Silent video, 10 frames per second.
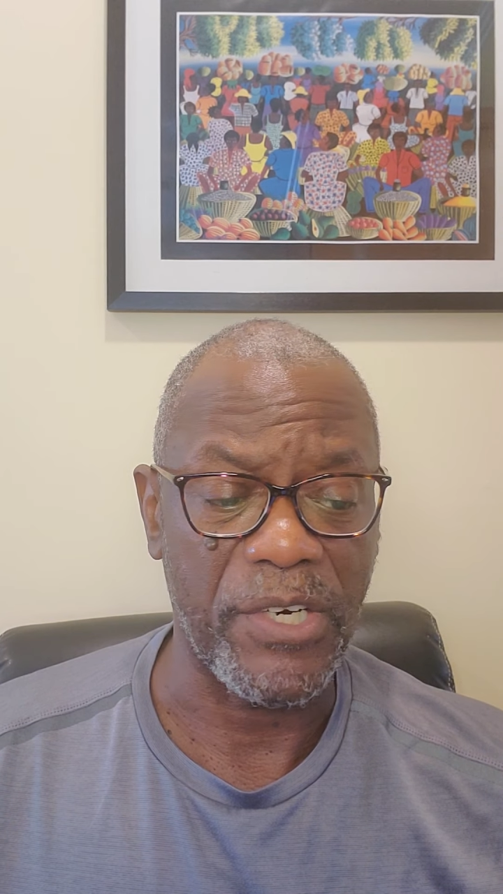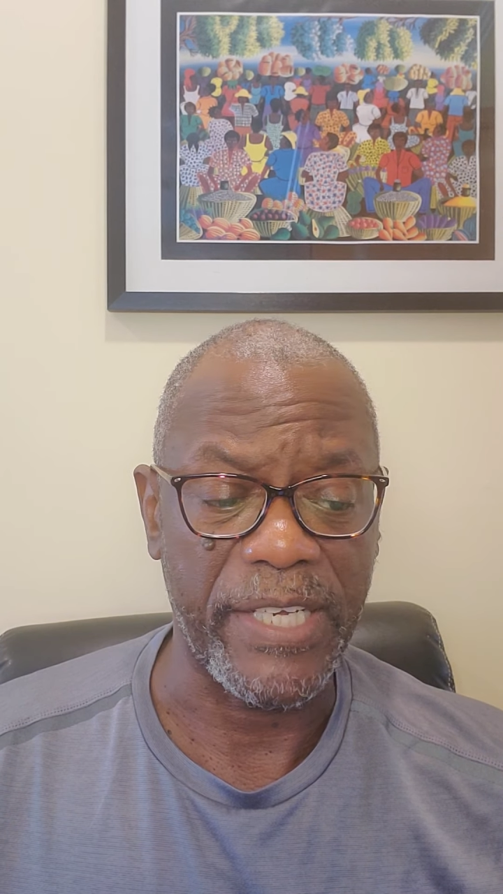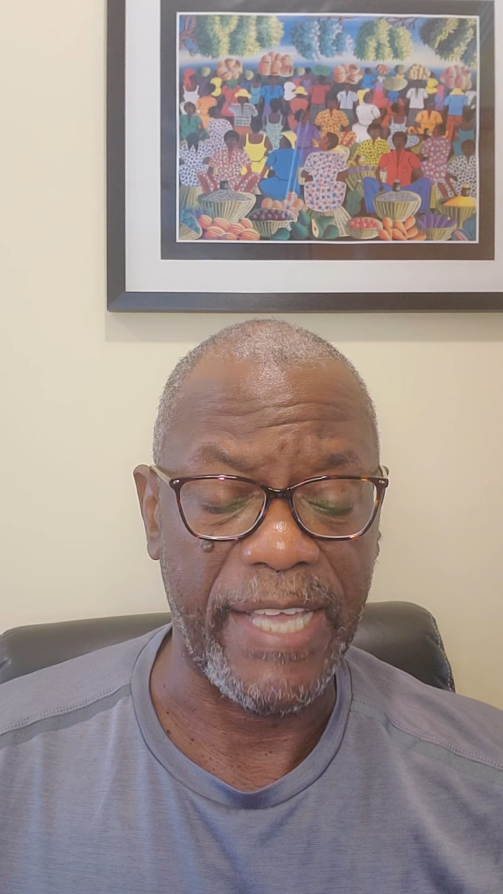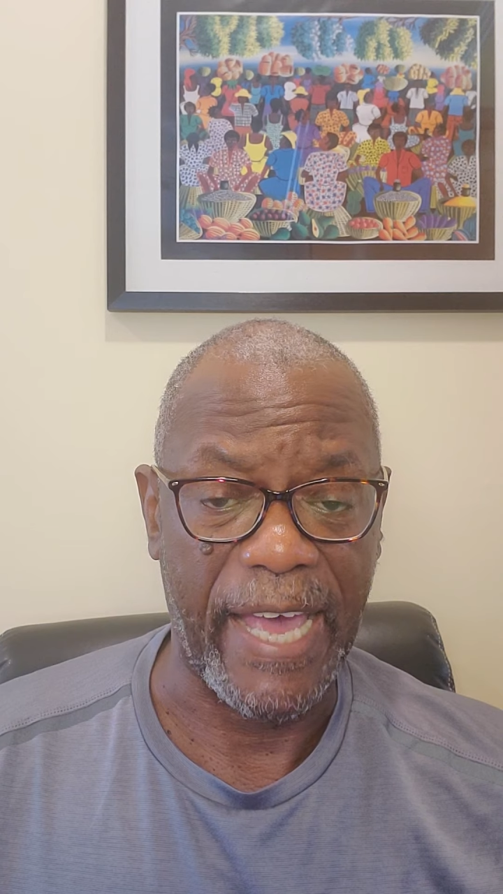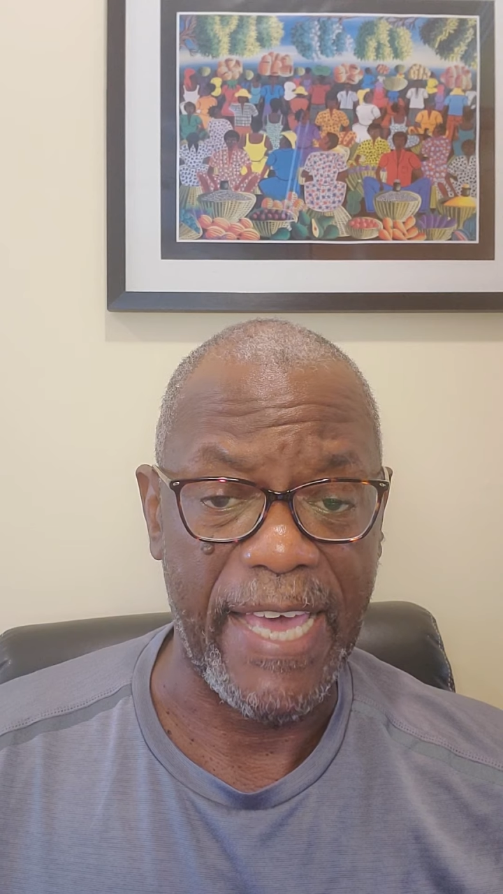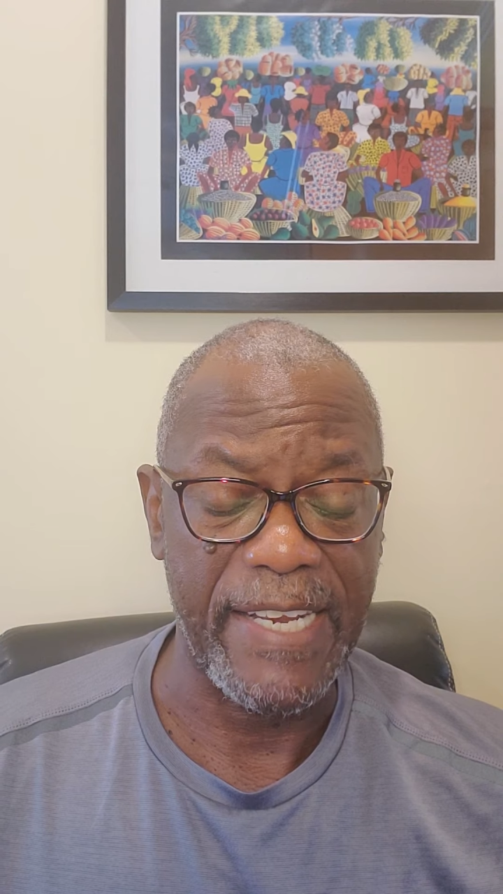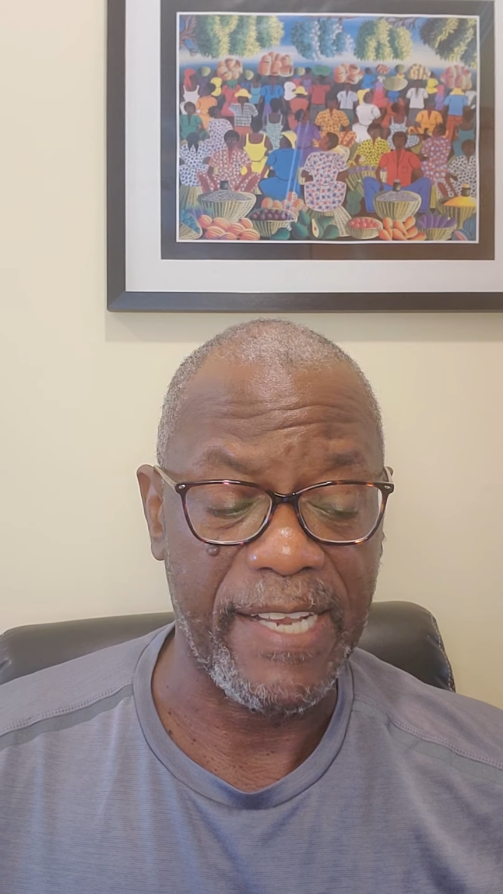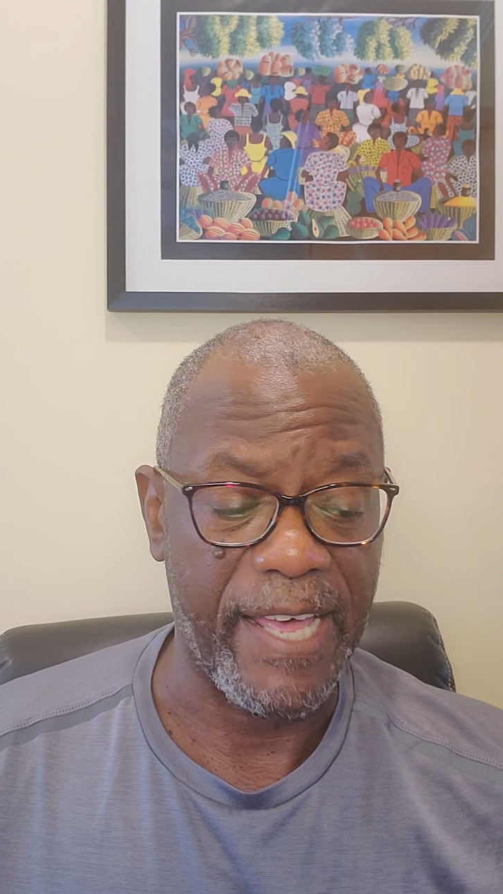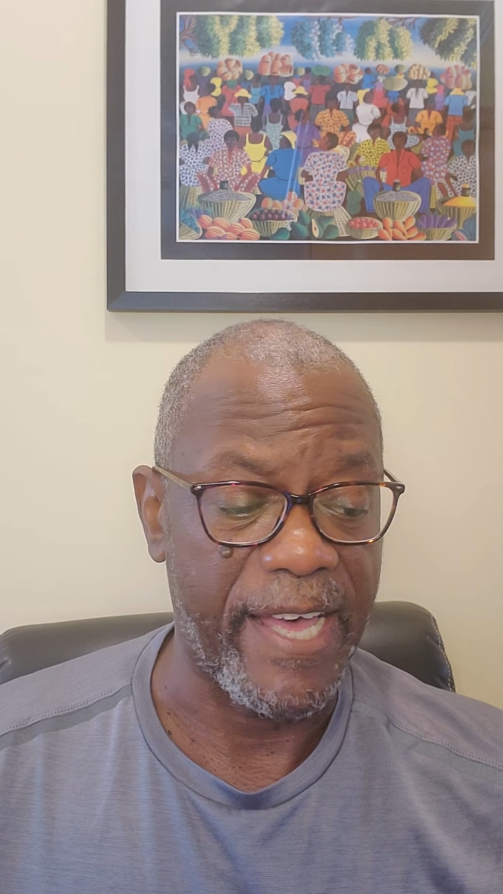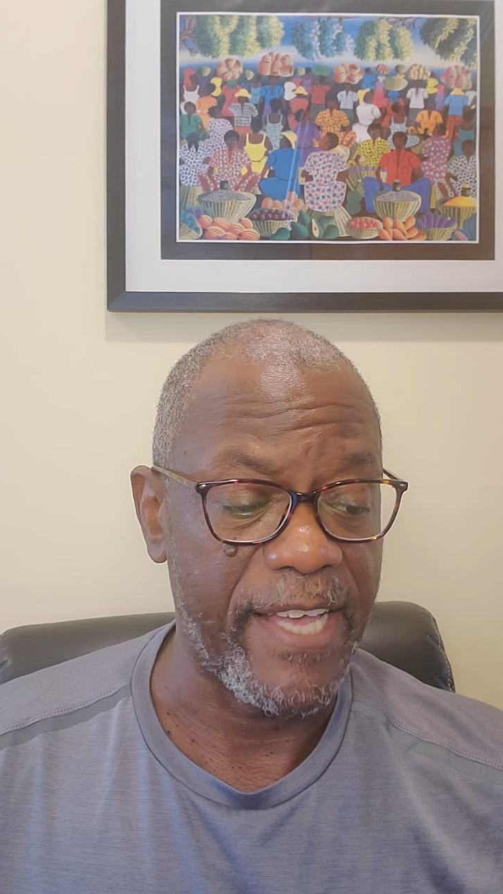or
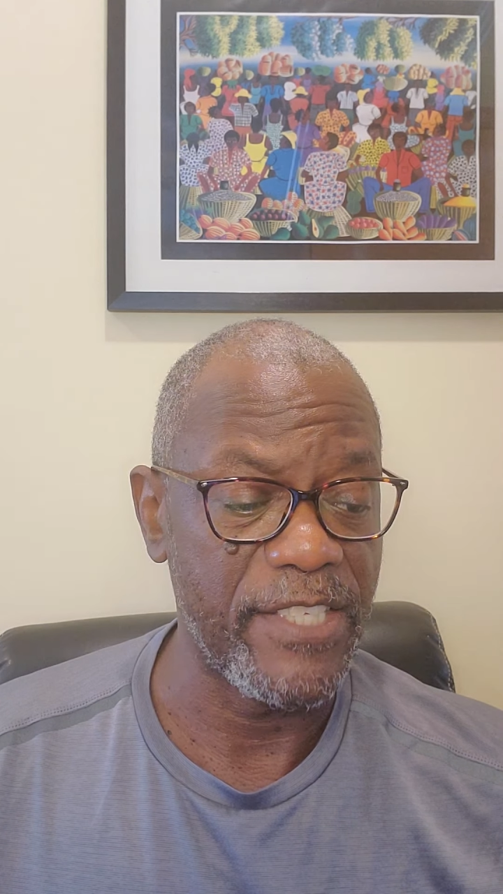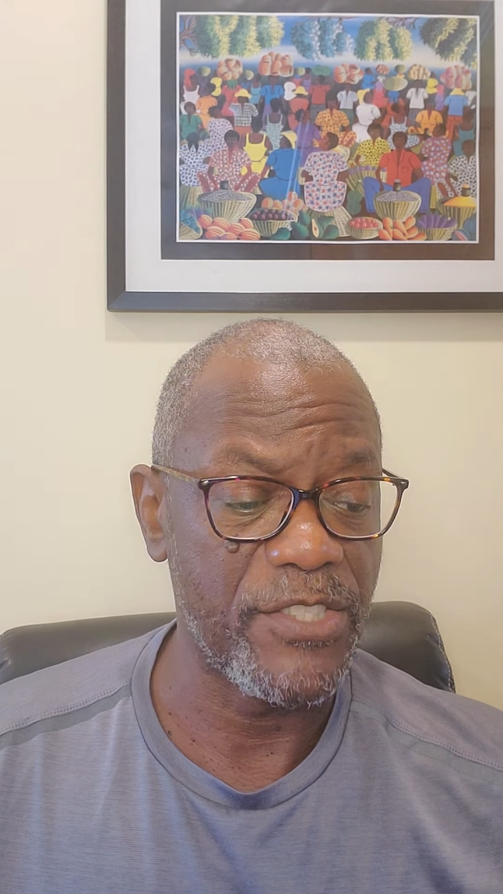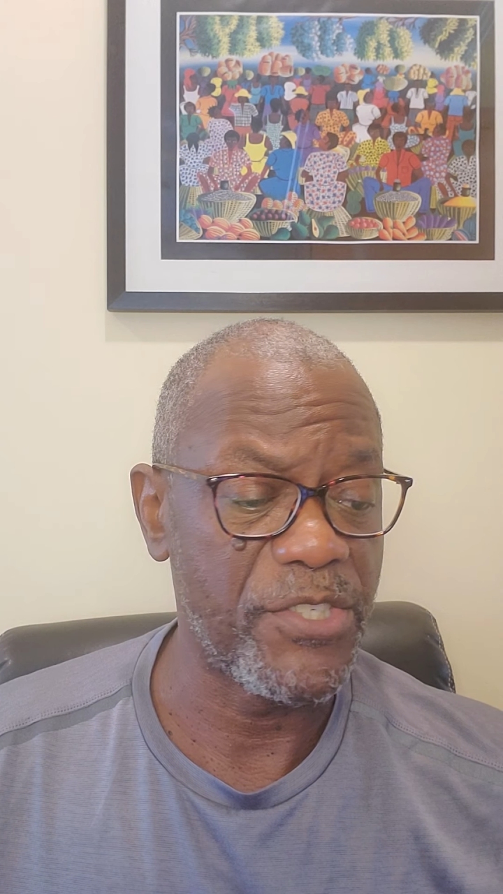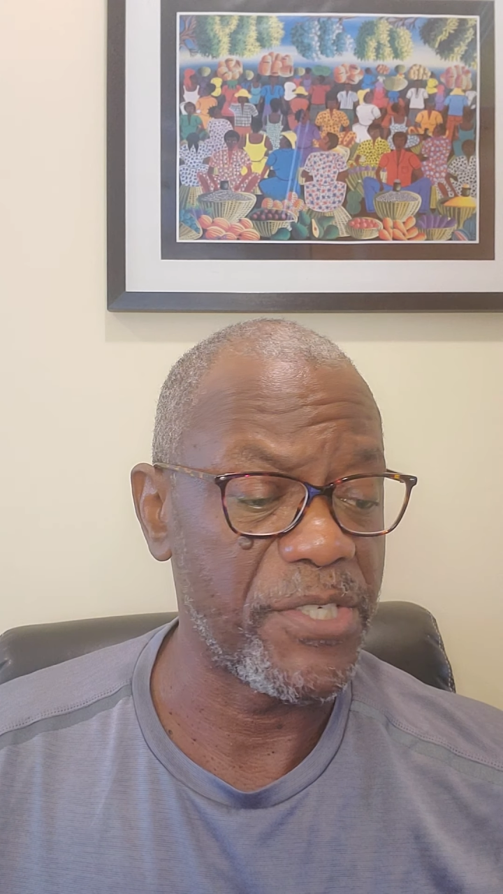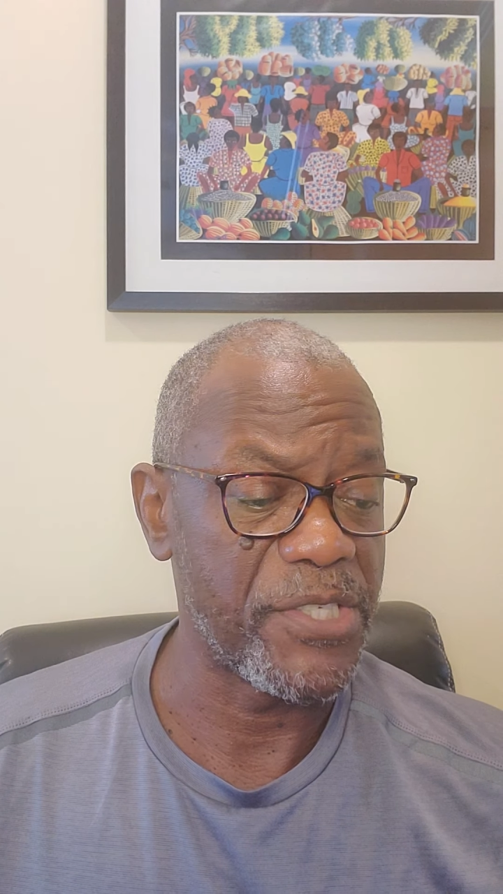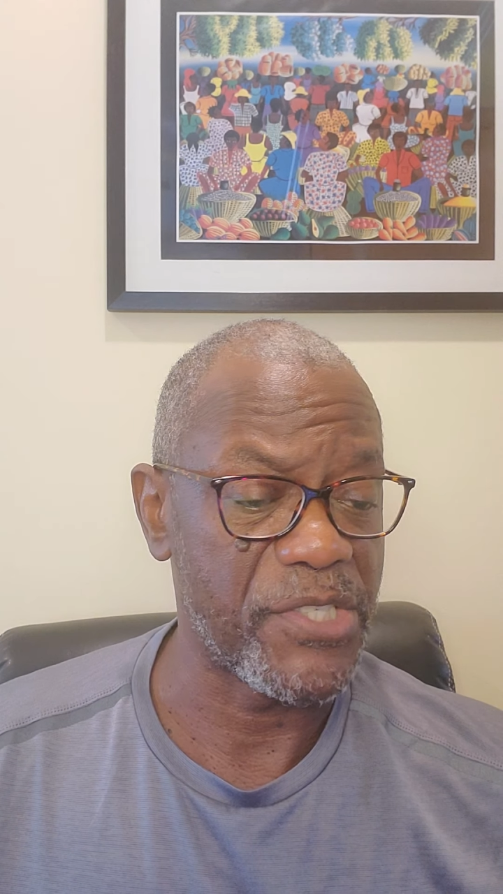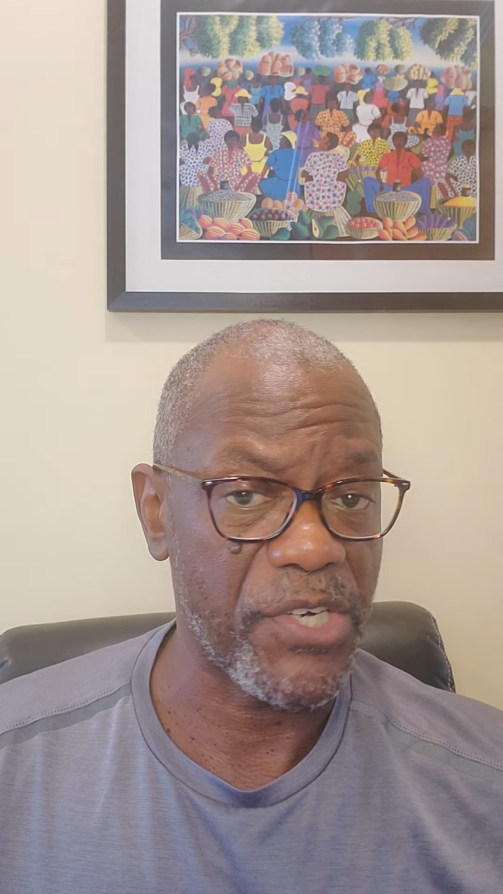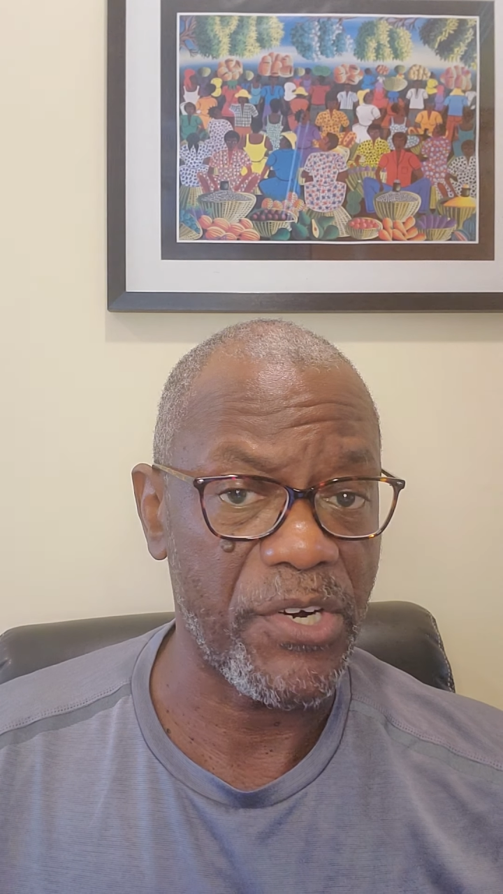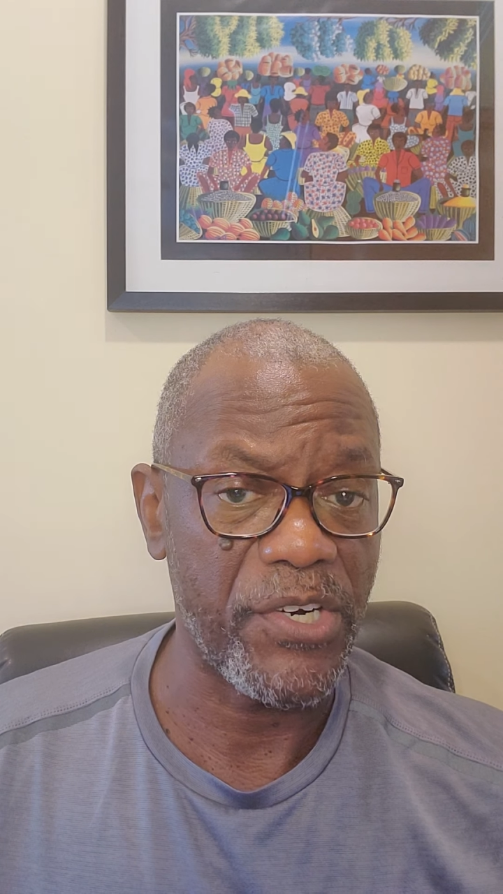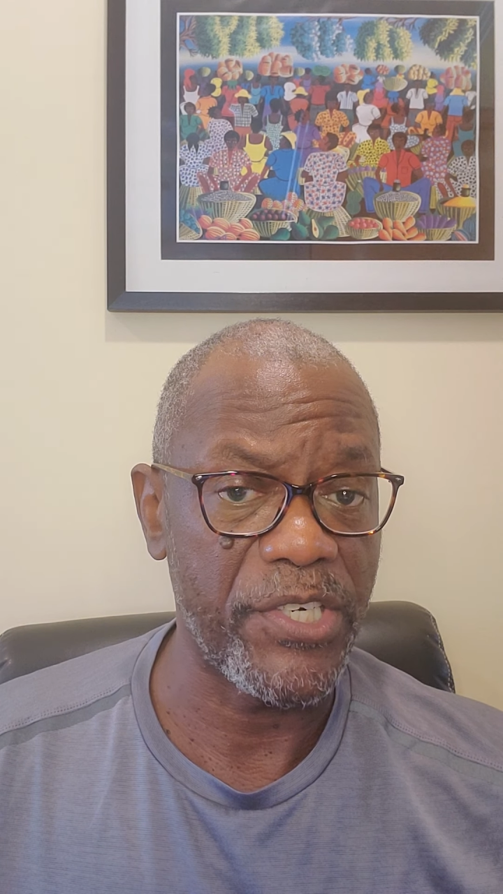guidelines to
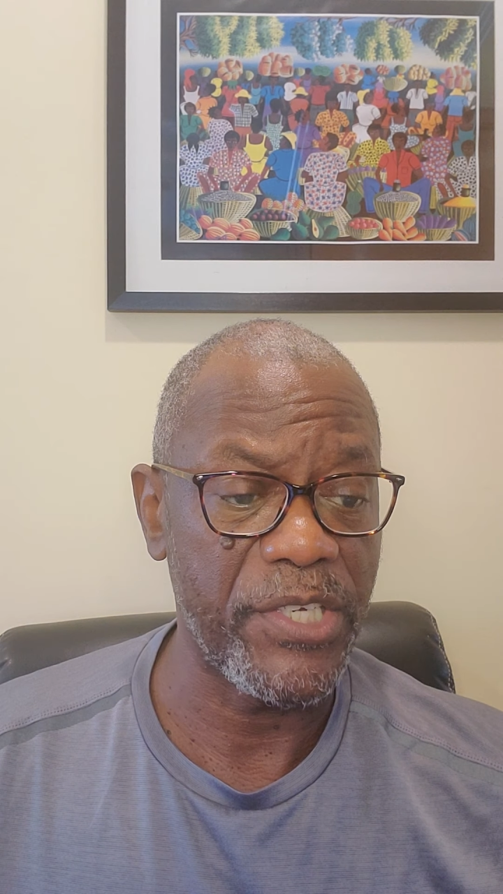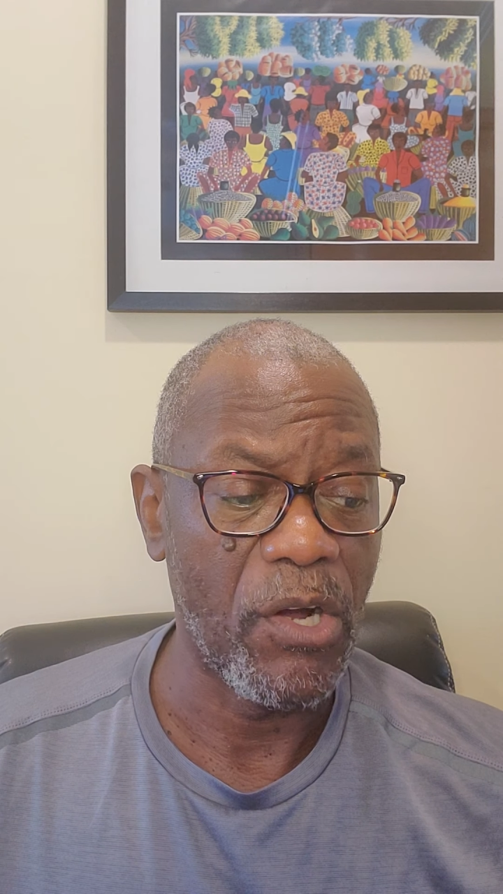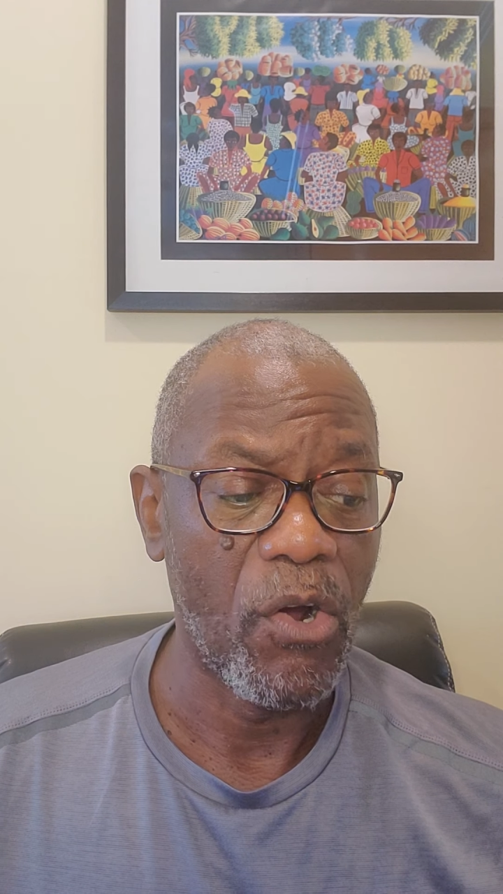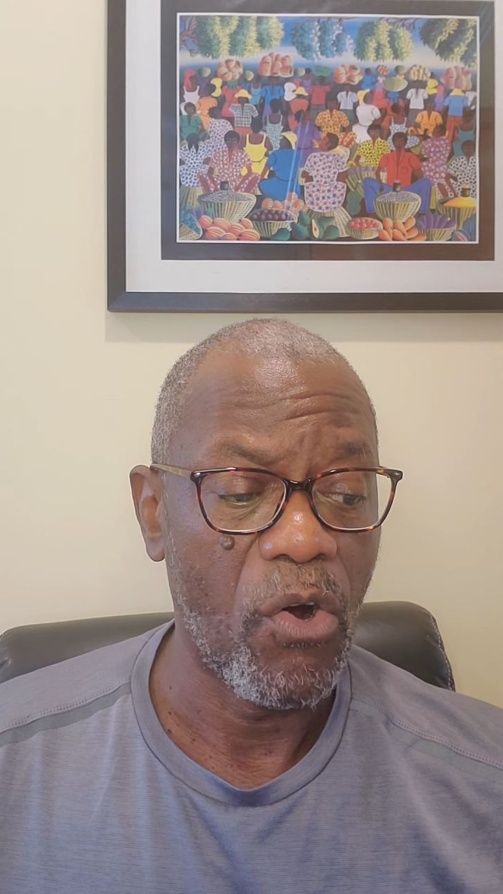discern